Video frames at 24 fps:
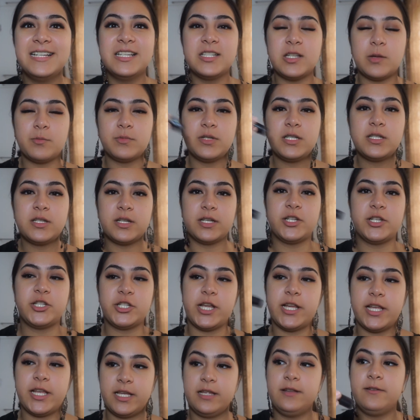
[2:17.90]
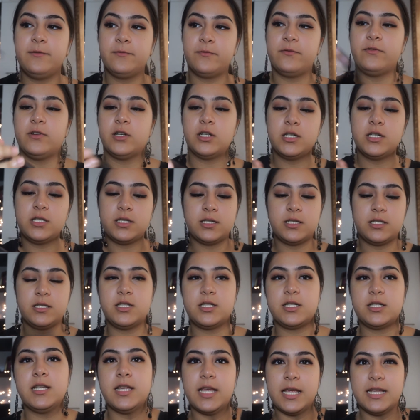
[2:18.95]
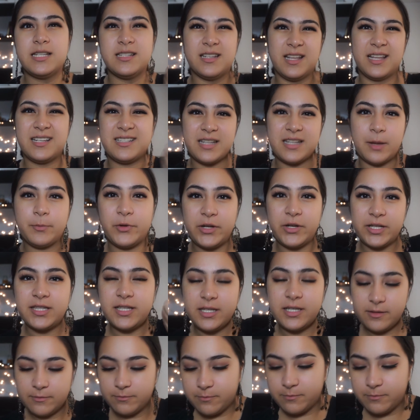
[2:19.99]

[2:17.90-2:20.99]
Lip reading: I'm just gonna shake it first, just in case to like separate it.